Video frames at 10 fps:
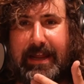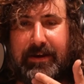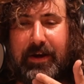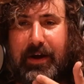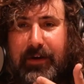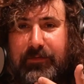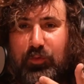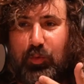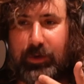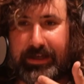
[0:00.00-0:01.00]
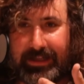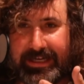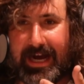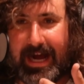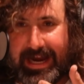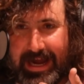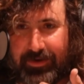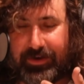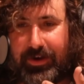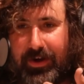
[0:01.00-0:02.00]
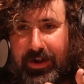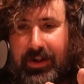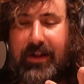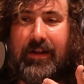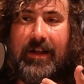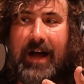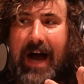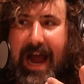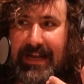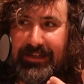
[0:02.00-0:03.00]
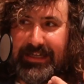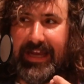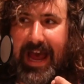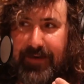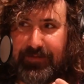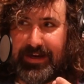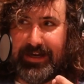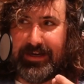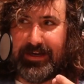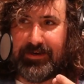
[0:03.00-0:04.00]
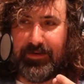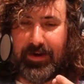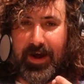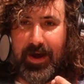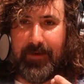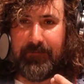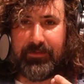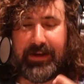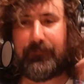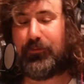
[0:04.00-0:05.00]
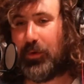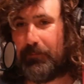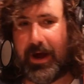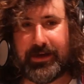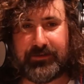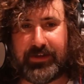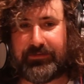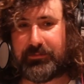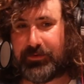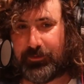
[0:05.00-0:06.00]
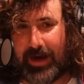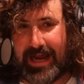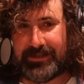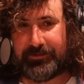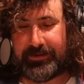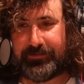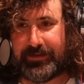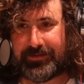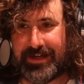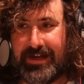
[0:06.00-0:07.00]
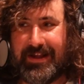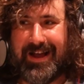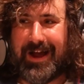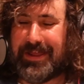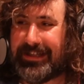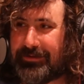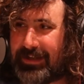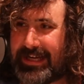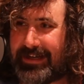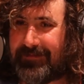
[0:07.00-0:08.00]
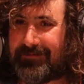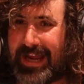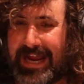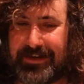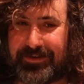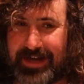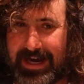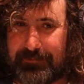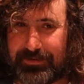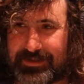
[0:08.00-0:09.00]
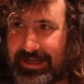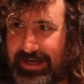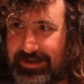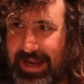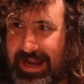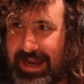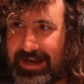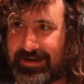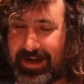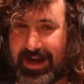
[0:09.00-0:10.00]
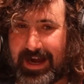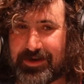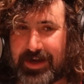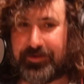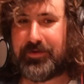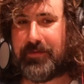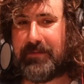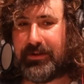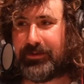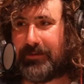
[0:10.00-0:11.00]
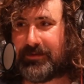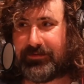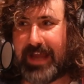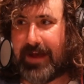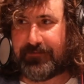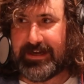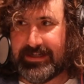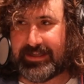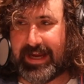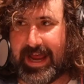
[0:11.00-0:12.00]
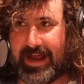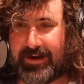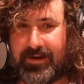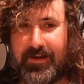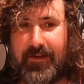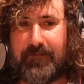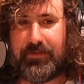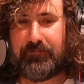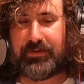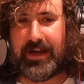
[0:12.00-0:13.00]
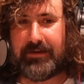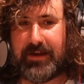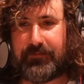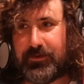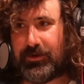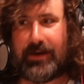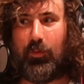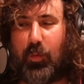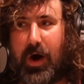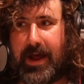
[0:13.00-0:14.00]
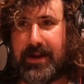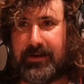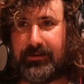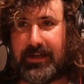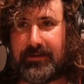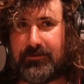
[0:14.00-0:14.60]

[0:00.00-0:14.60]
of really high alcohol, highly caffeinated, like fruit punch flavored, blue raspberry flavored. I think they were like 8 or 9%. And I don't know the milligrams of caffeine that they had. But if you drank one, like, you